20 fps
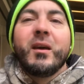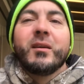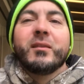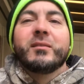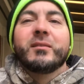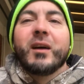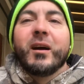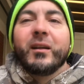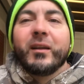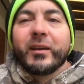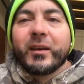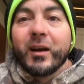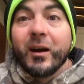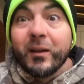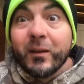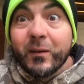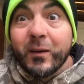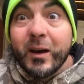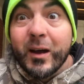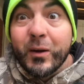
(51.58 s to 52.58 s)
not like
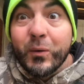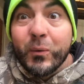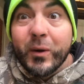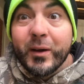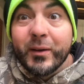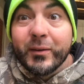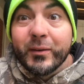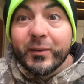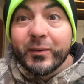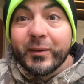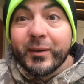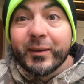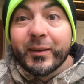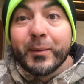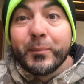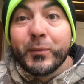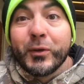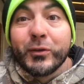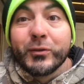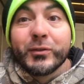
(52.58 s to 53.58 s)
Colorado weather like
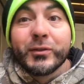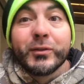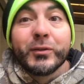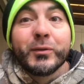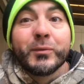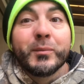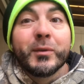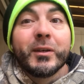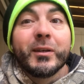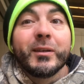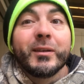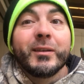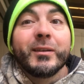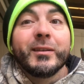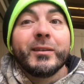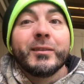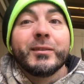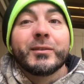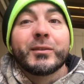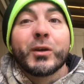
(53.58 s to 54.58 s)
I'm used to, but
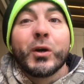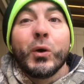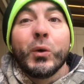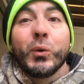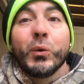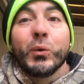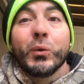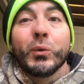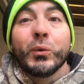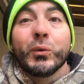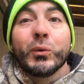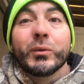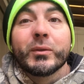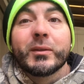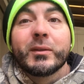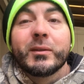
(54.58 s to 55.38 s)
it's cold.